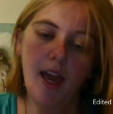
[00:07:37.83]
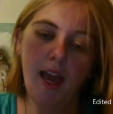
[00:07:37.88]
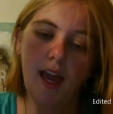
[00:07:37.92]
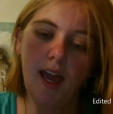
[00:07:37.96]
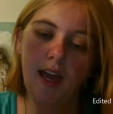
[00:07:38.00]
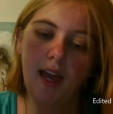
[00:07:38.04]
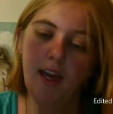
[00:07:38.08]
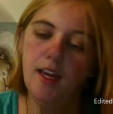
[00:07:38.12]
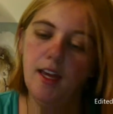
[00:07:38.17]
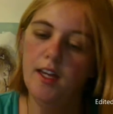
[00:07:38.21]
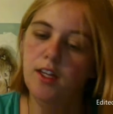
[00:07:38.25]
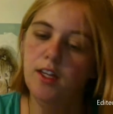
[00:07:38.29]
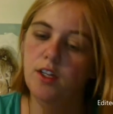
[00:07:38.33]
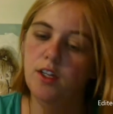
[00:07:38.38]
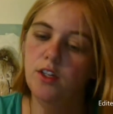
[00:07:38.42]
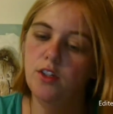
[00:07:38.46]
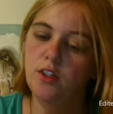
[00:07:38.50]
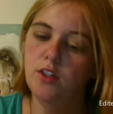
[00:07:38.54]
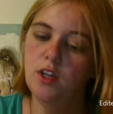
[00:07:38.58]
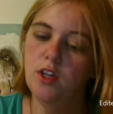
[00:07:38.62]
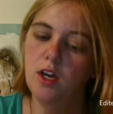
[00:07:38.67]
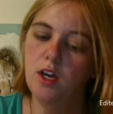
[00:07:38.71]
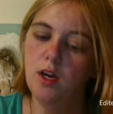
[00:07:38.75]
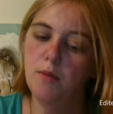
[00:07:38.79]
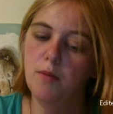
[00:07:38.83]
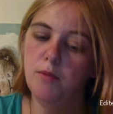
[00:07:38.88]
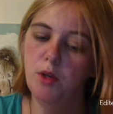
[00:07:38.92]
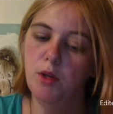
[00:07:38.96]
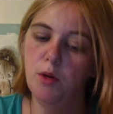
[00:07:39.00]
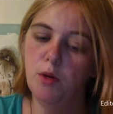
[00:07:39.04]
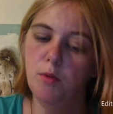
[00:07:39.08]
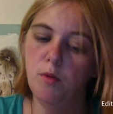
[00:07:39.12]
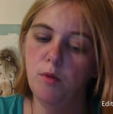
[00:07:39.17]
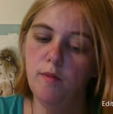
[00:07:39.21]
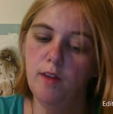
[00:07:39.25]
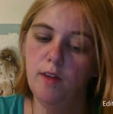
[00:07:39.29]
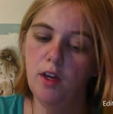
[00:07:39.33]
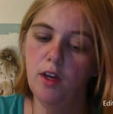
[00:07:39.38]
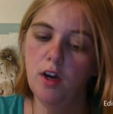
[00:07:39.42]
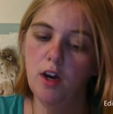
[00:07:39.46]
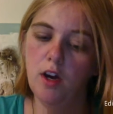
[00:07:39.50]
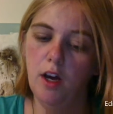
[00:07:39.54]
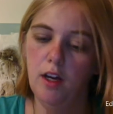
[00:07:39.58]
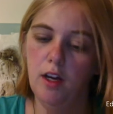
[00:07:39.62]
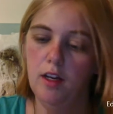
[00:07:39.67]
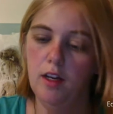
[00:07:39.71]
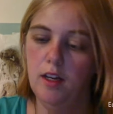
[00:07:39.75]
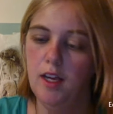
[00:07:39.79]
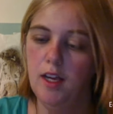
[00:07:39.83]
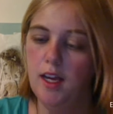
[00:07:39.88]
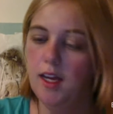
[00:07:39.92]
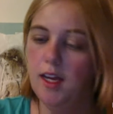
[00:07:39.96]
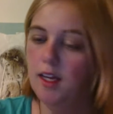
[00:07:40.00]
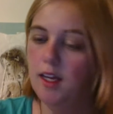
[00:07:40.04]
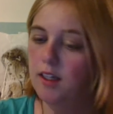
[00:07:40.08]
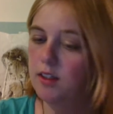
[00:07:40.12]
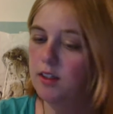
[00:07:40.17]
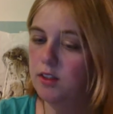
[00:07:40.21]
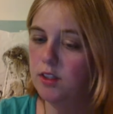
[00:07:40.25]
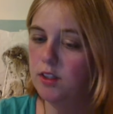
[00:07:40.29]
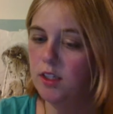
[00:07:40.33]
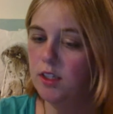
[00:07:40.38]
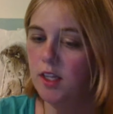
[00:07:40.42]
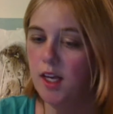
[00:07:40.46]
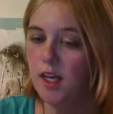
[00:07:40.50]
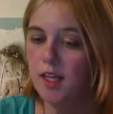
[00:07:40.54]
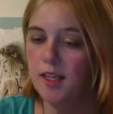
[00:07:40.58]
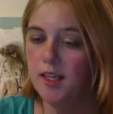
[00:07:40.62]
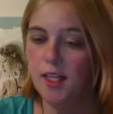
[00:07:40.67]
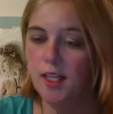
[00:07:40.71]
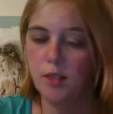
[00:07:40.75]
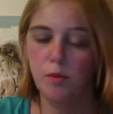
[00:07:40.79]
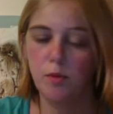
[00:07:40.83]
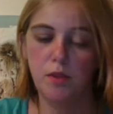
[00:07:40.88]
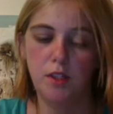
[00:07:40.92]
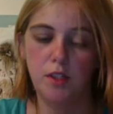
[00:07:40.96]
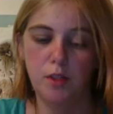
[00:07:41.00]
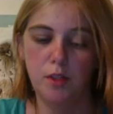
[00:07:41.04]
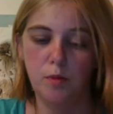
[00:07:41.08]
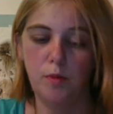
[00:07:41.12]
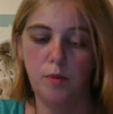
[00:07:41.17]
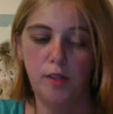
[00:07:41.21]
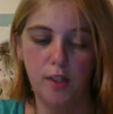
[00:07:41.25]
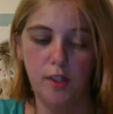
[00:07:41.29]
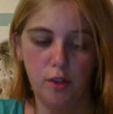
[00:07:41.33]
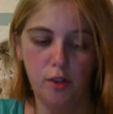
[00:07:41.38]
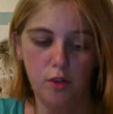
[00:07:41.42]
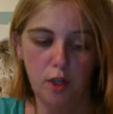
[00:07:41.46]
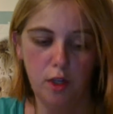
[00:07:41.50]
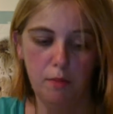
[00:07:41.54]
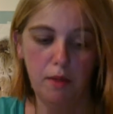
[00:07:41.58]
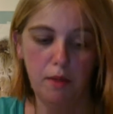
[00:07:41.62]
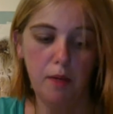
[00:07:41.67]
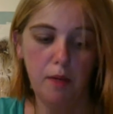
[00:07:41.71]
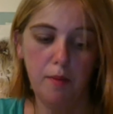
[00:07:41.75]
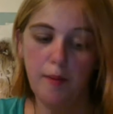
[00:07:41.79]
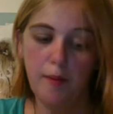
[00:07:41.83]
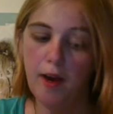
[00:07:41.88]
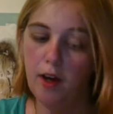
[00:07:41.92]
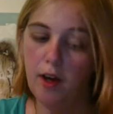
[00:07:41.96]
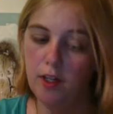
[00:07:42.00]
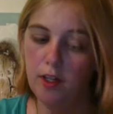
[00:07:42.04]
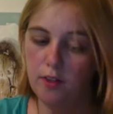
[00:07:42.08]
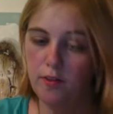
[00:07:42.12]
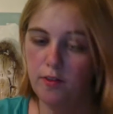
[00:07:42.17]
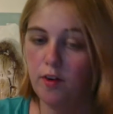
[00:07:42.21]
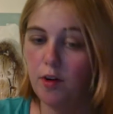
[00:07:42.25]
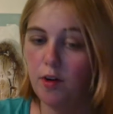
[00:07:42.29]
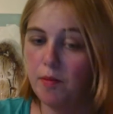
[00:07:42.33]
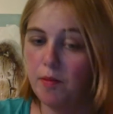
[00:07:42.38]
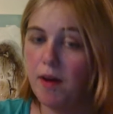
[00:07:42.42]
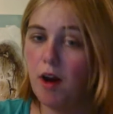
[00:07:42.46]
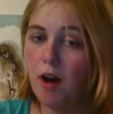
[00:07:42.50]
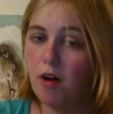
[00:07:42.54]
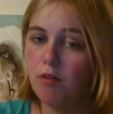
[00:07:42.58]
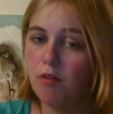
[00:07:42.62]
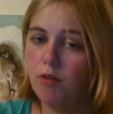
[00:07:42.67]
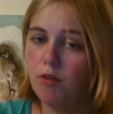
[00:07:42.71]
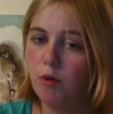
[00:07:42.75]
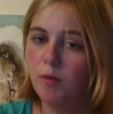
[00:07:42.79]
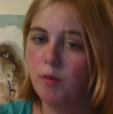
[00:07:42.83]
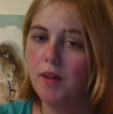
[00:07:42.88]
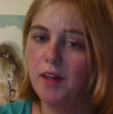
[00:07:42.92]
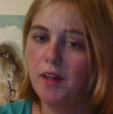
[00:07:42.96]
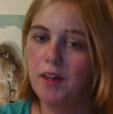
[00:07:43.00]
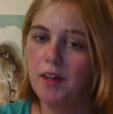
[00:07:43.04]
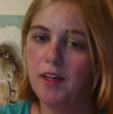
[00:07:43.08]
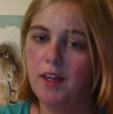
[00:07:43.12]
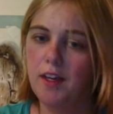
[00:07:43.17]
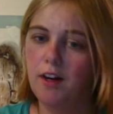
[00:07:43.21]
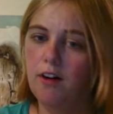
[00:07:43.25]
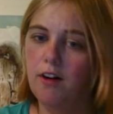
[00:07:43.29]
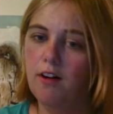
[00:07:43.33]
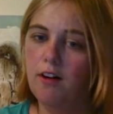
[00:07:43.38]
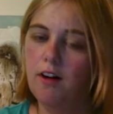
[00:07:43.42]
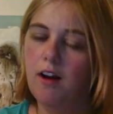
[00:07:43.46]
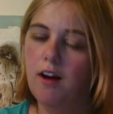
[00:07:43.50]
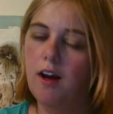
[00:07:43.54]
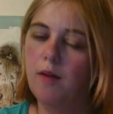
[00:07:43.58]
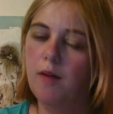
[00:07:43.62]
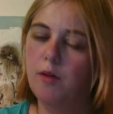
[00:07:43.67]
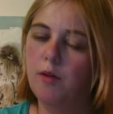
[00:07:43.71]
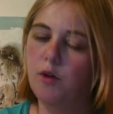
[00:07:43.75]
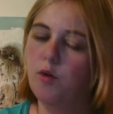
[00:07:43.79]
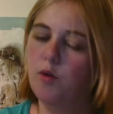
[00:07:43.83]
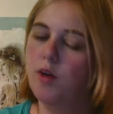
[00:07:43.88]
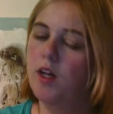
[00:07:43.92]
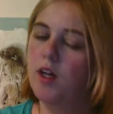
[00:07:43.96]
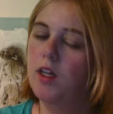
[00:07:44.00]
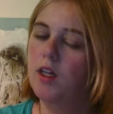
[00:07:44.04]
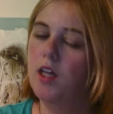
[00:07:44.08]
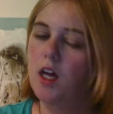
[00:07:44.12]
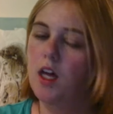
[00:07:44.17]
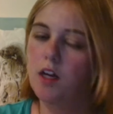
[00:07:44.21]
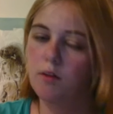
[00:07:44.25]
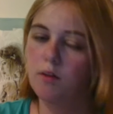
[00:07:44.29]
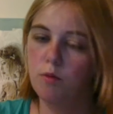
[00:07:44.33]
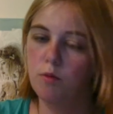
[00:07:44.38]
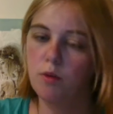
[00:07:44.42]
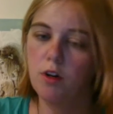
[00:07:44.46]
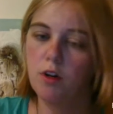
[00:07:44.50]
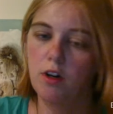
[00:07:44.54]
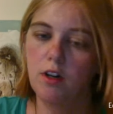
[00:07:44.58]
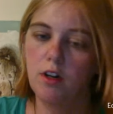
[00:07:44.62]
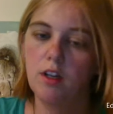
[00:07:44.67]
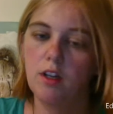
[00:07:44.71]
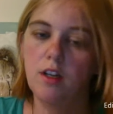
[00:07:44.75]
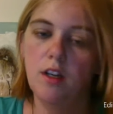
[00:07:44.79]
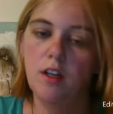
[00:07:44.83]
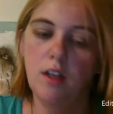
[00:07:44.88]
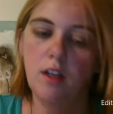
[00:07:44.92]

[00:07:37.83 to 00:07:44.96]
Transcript: And you're moving on. And that's what this week is going to be about. It's a very powerful week here. You're doing a lot of work.